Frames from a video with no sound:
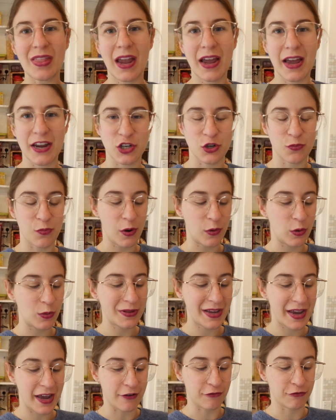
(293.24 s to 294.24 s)
I should
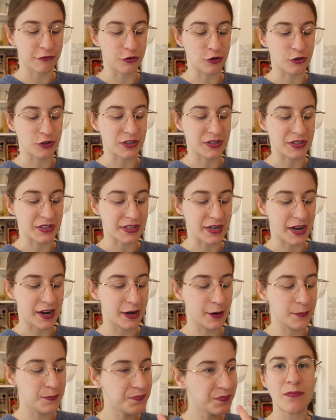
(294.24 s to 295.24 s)
probably have fruit
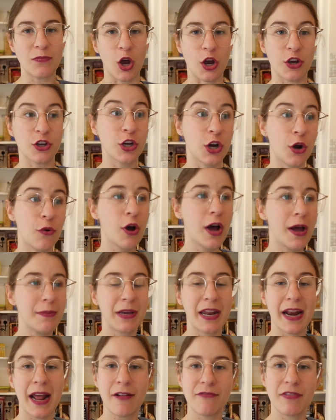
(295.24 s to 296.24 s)
instead. No, you know what? I'm
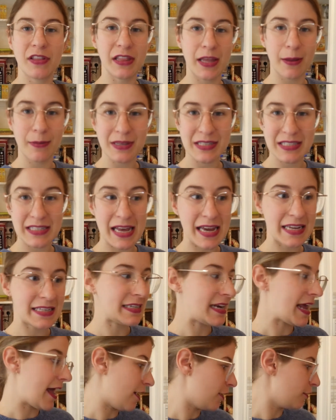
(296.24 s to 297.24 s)
gonna have the lemon slice
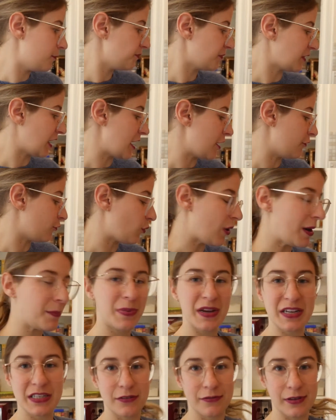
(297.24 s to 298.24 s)
now. I'm gonna have 1
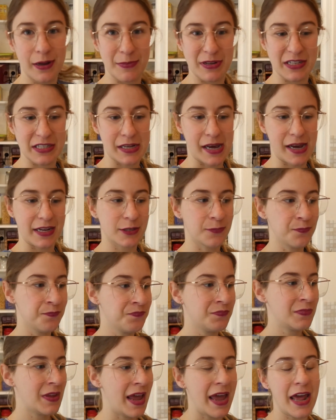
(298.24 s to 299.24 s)
piece of lemon slice.
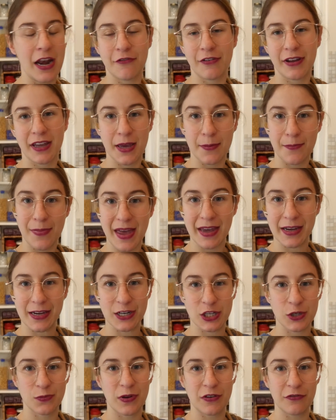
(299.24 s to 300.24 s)
And if I get
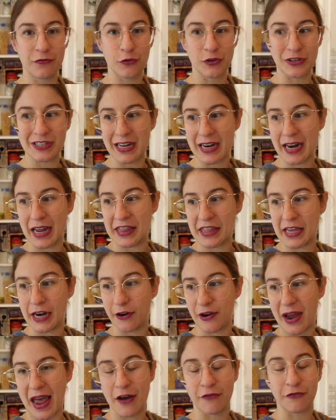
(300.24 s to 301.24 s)
peckish before dinner, then
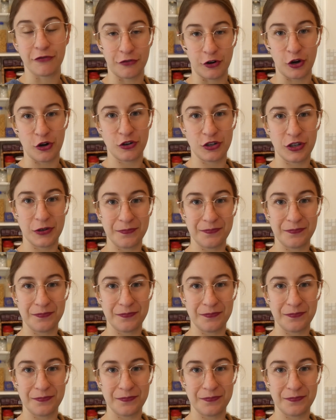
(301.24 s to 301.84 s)
I'll have fruit.